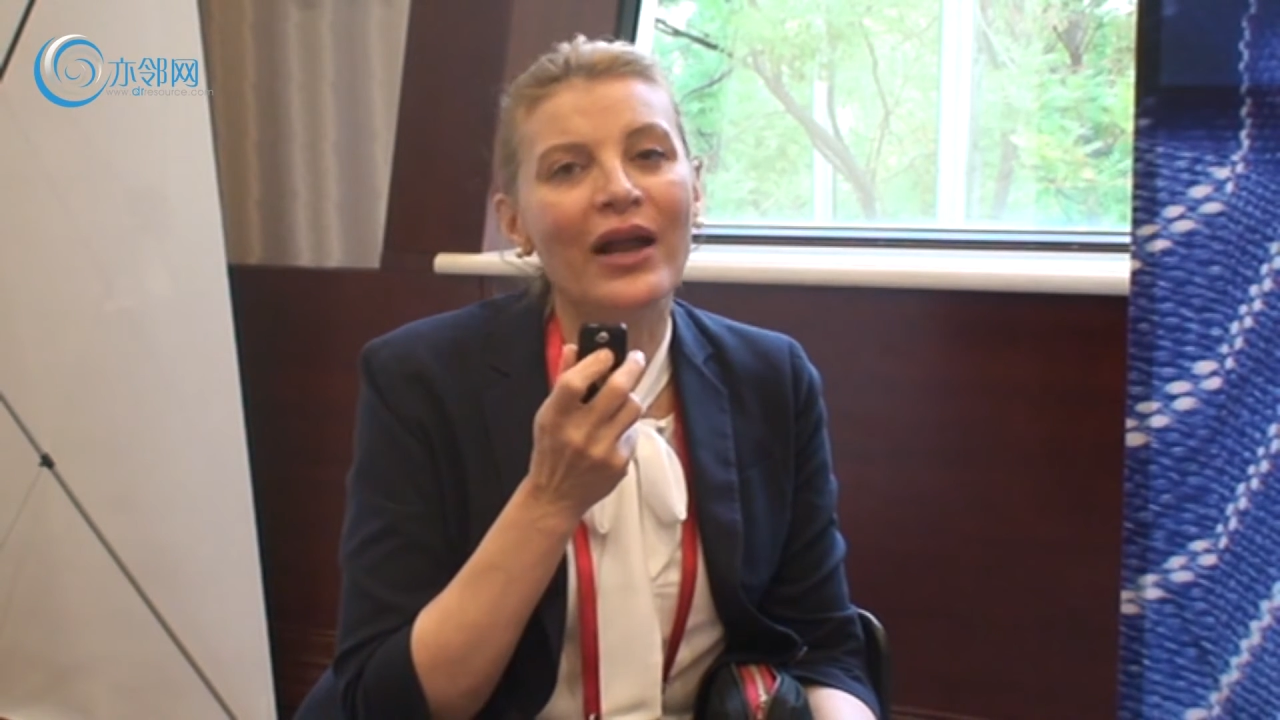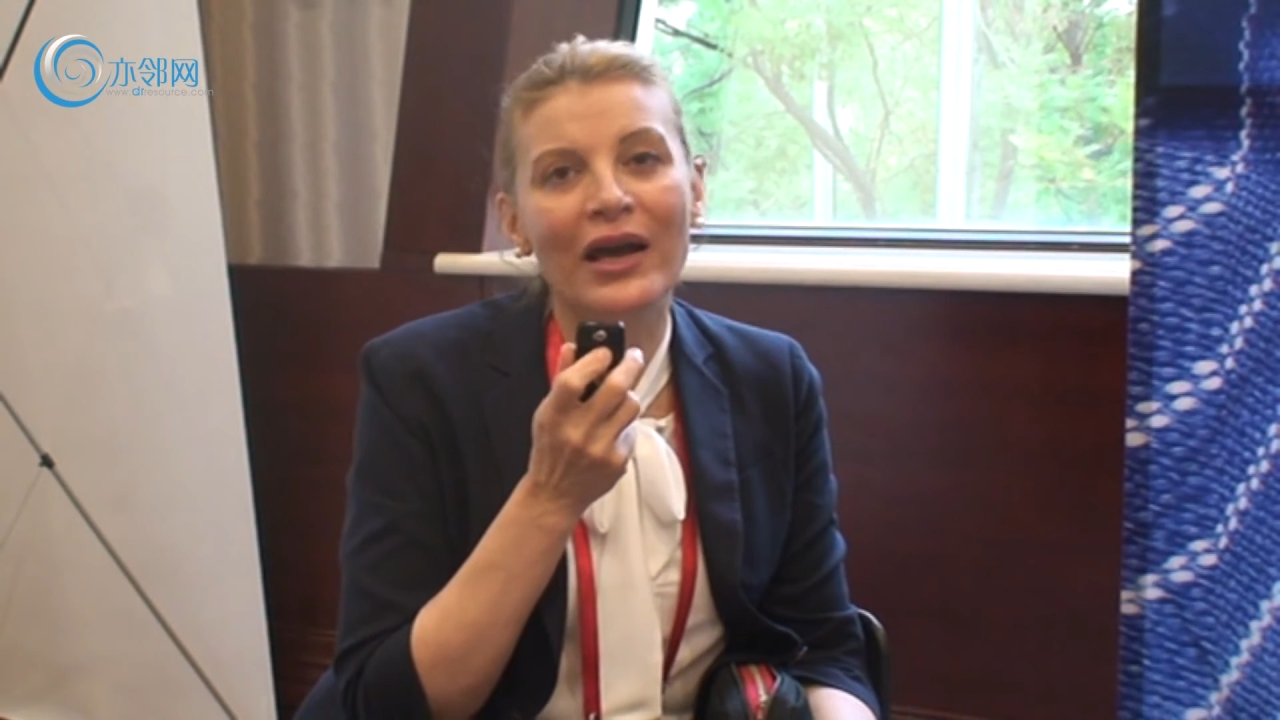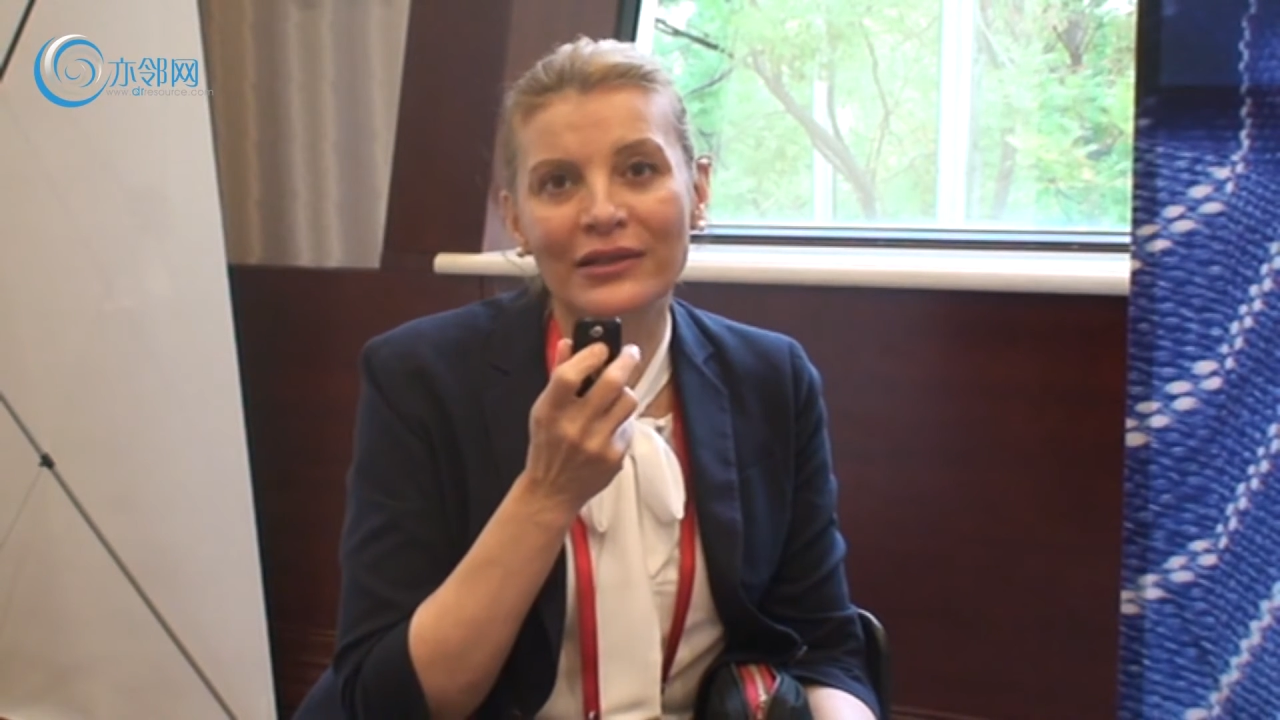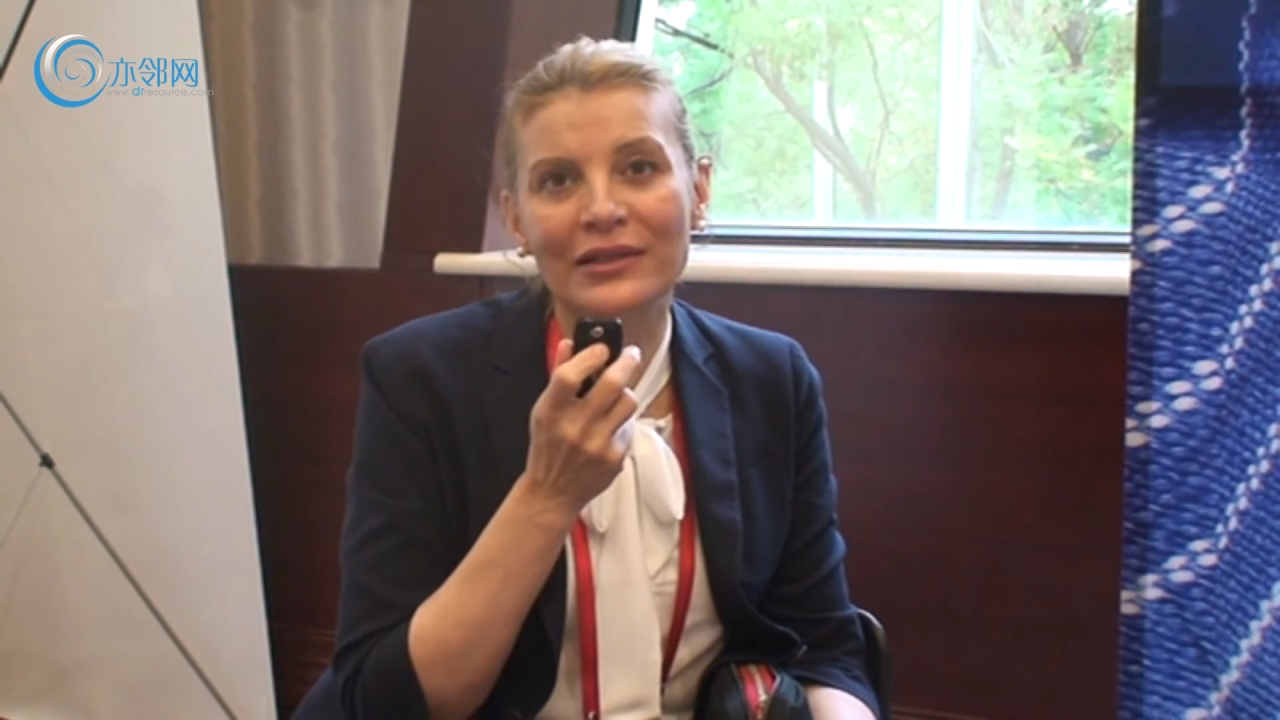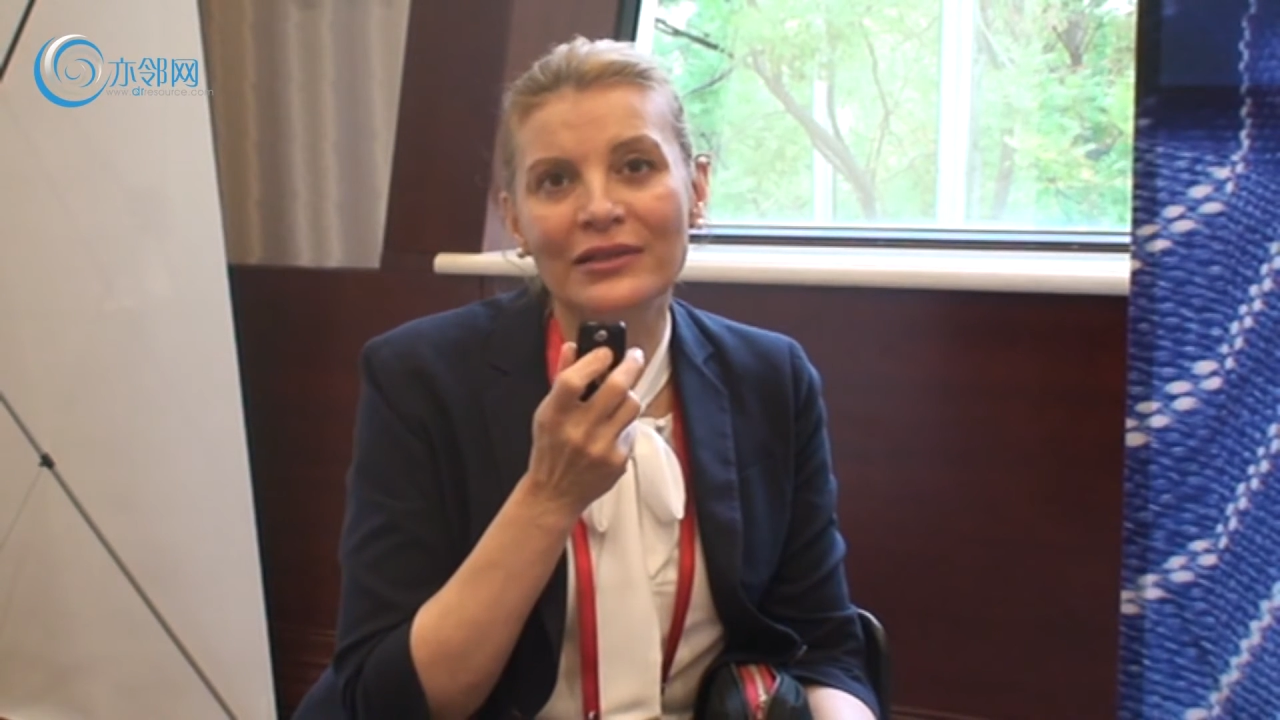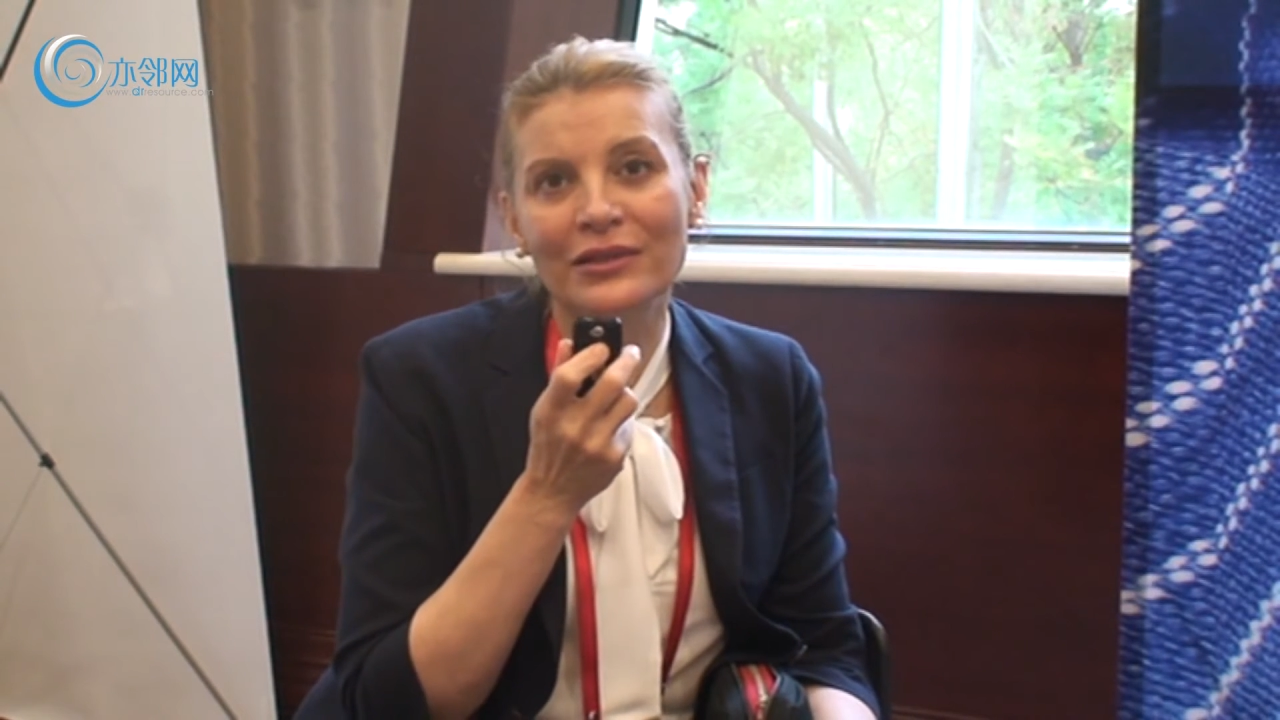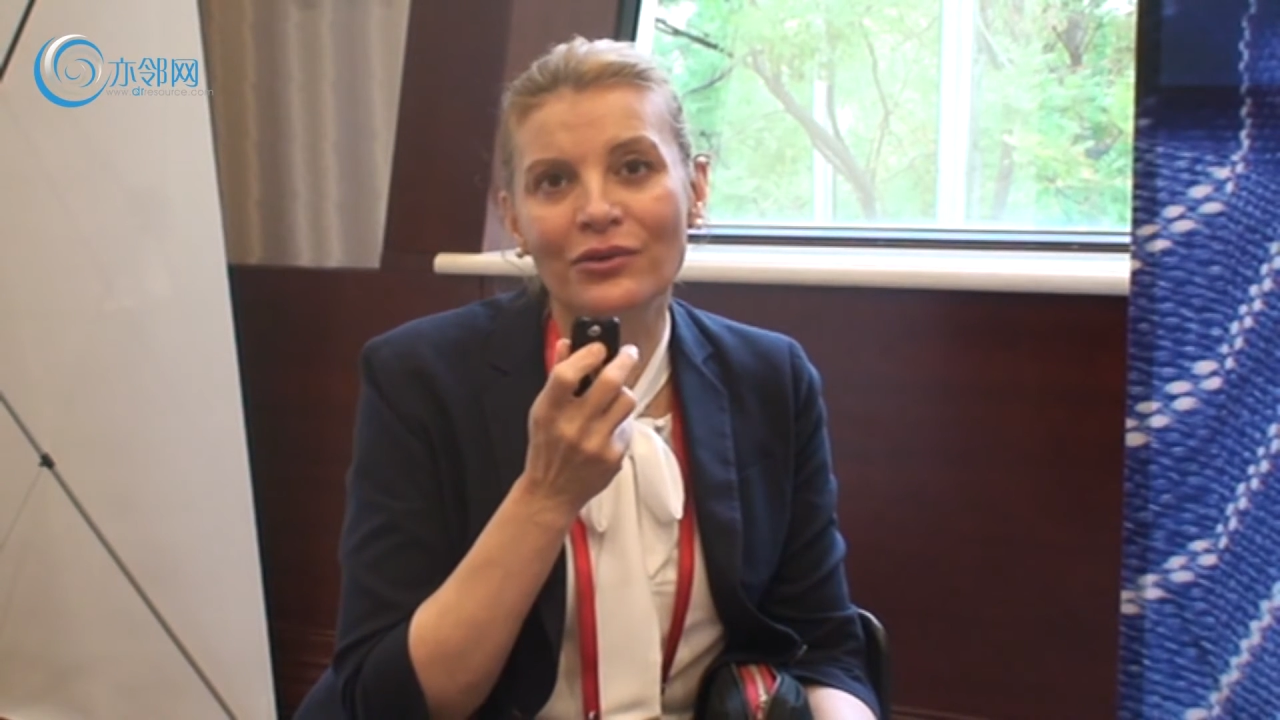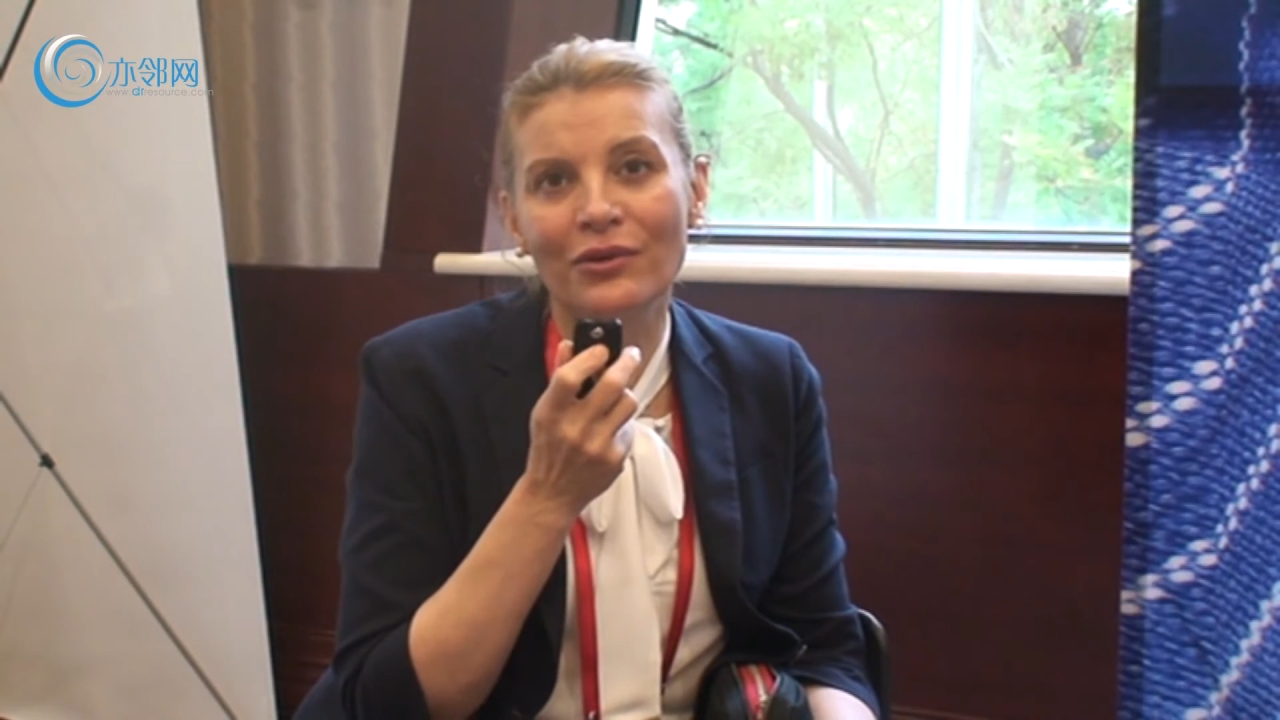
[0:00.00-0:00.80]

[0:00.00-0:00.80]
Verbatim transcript: practice